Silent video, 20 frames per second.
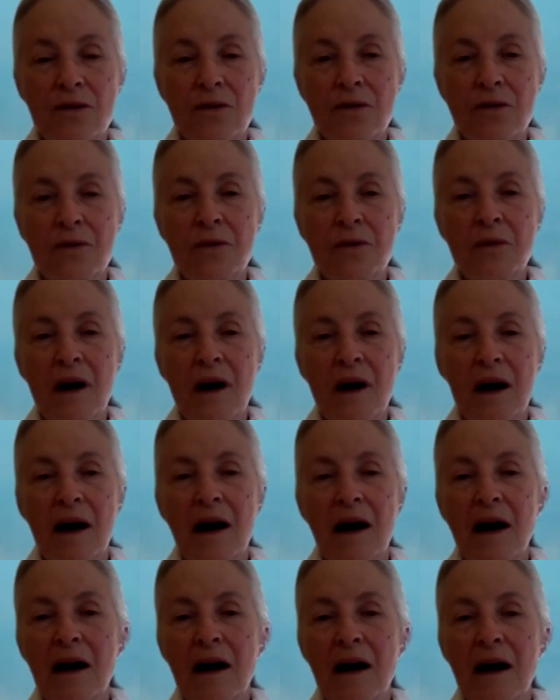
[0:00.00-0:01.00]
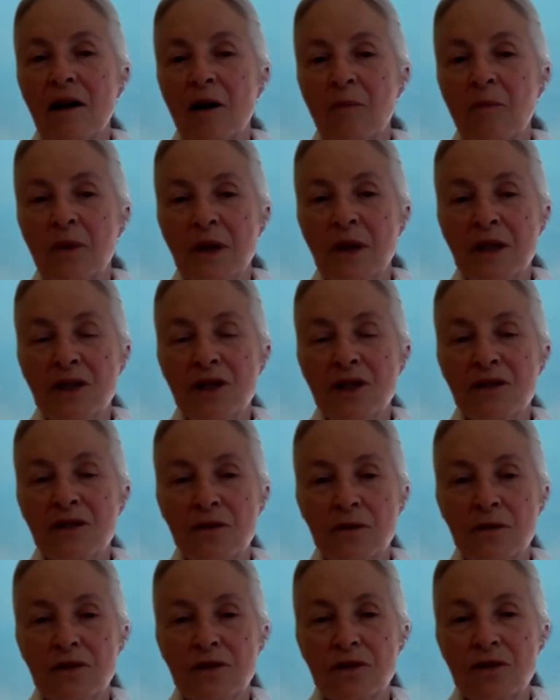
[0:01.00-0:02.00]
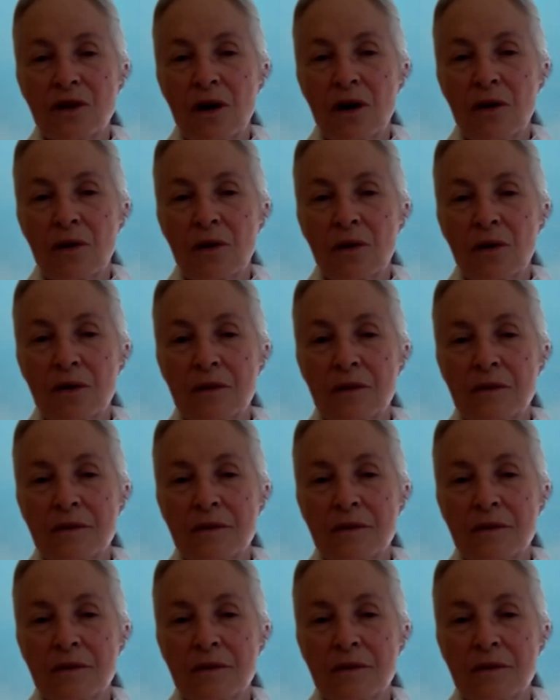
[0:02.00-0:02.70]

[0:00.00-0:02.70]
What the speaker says: You are a peaceful soul.